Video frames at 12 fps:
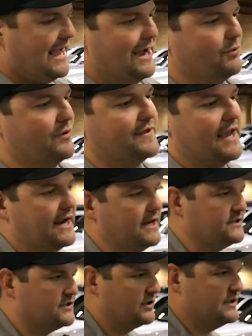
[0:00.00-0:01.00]
And when the
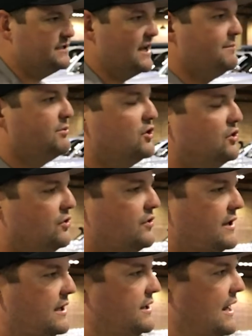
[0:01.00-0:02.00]
eighty series debuted
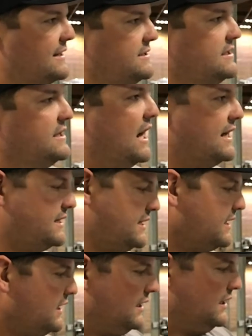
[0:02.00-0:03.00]
in nineteen
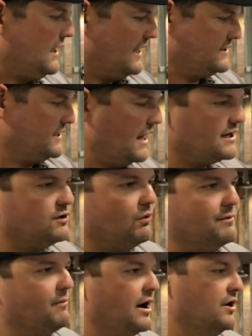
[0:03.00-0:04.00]
ninety as a
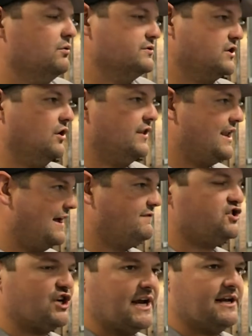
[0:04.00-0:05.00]
ninety-one model, it was called an
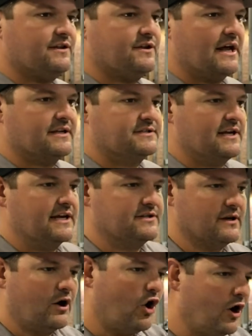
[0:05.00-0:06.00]
F J eighty in the United
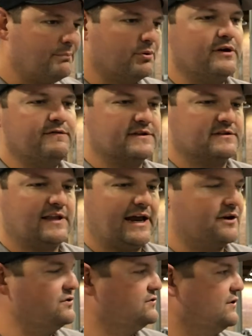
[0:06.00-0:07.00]
States, all previous
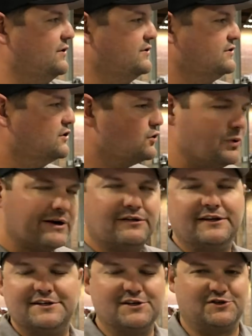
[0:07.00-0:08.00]
Land Cruiser owners
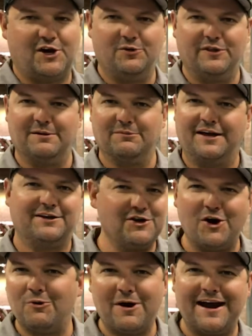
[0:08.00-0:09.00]
quickly disowned them, like,
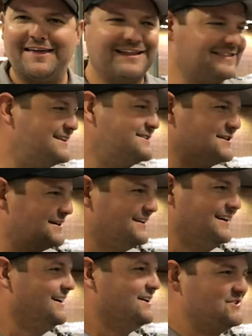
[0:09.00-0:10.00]
no way, that thing's a
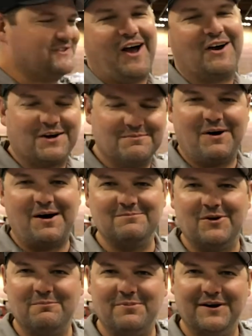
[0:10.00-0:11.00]
soccer mom
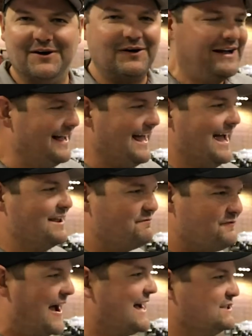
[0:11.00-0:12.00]
mobile. And
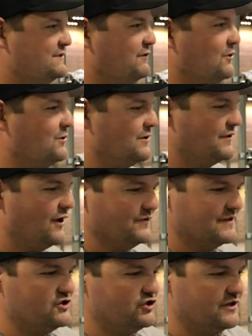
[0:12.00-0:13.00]
fast forward all
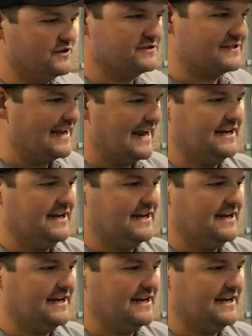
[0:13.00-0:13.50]
these years, the